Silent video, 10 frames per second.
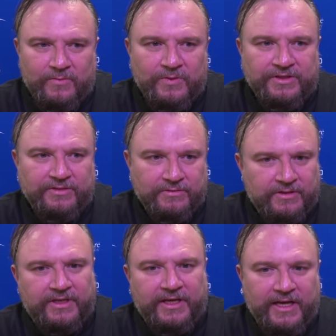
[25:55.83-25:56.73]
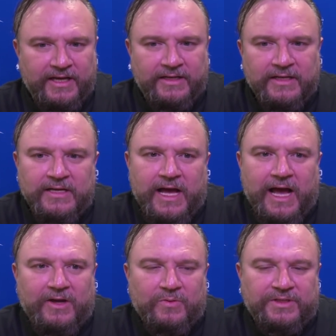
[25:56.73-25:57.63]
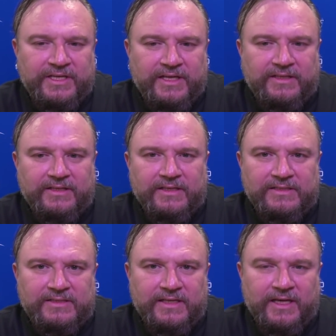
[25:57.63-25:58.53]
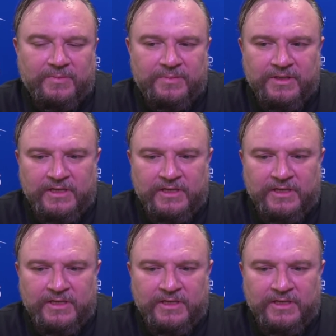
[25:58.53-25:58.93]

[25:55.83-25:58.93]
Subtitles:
when you're looking at how do we take the next step.